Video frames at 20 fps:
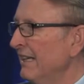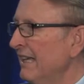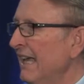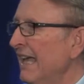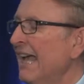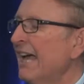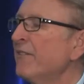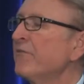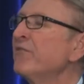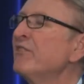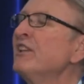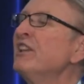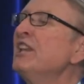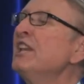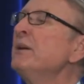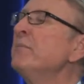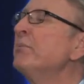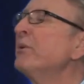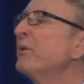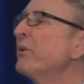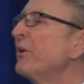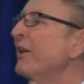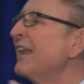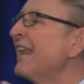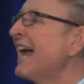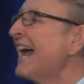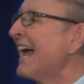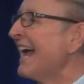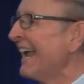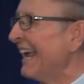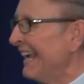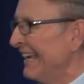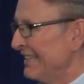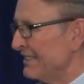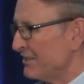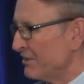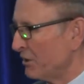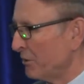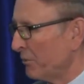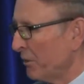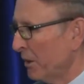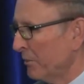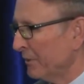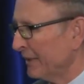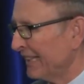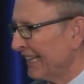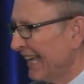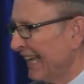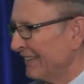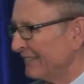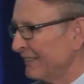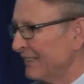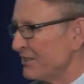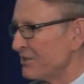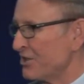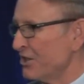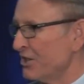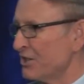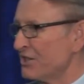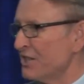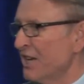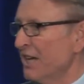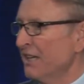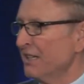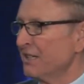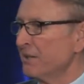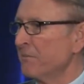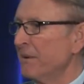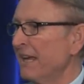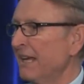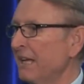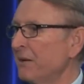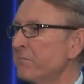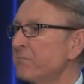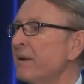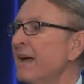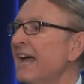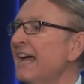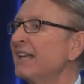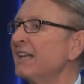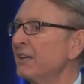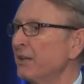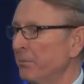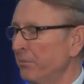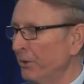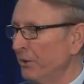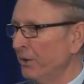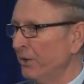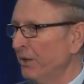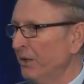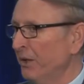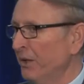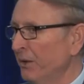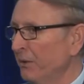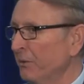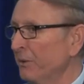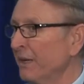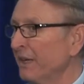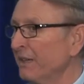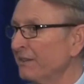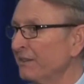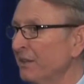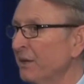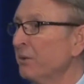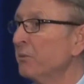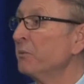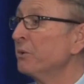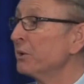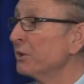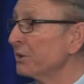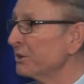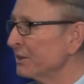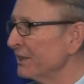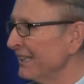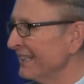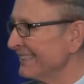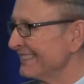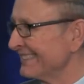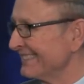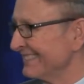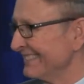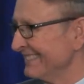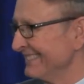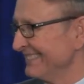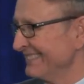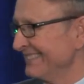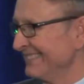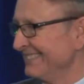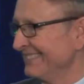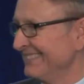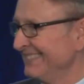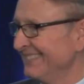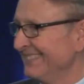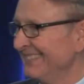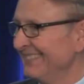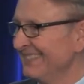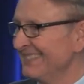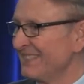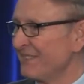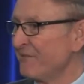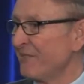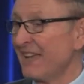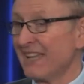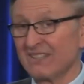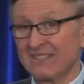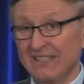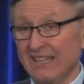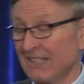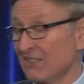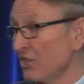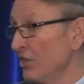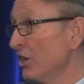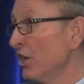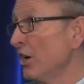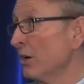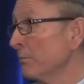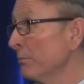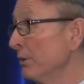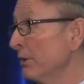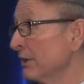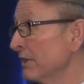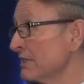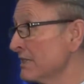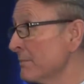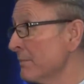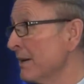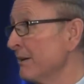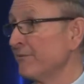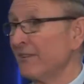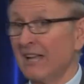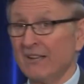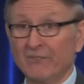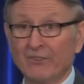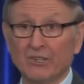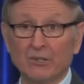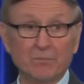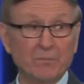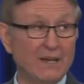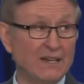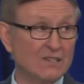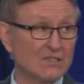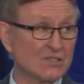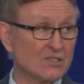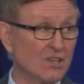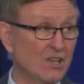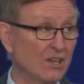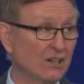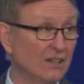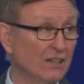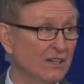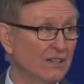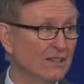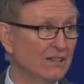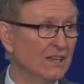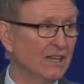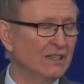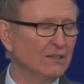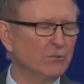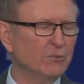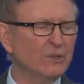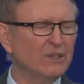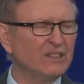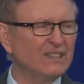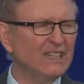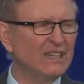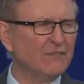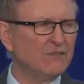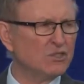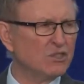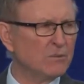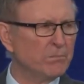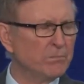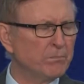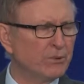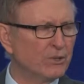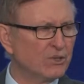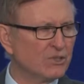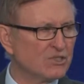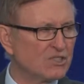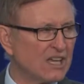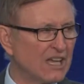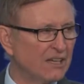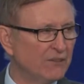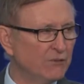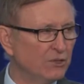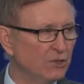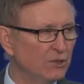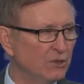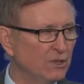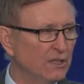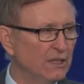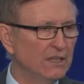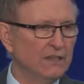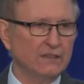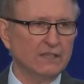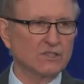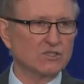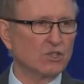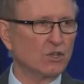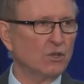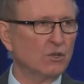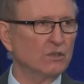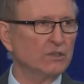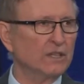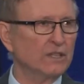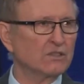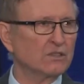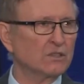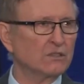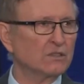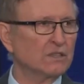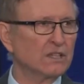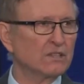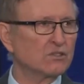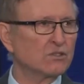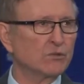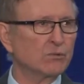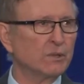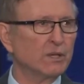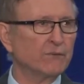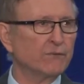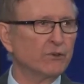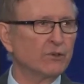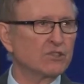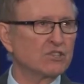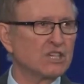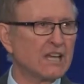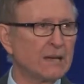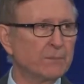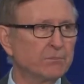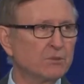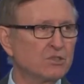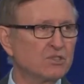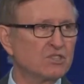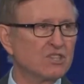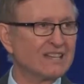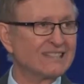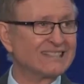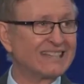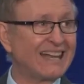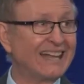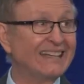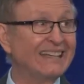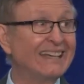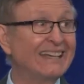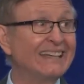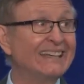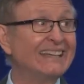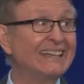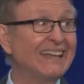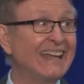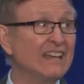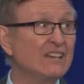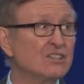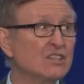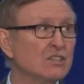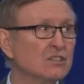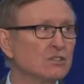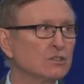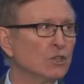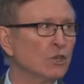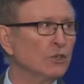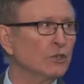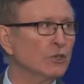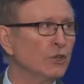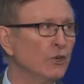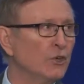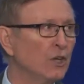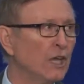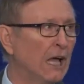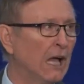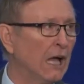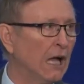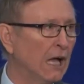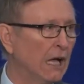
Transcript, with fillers: have liberalized the Roman Catholic Church to make it palatable with worldlings. It's a fascinating, it's a long book. It's about 500 pages long. It really gives you a bird's eye view. There's, a, there's, there's three or four chapters just on Ignatius Loyola,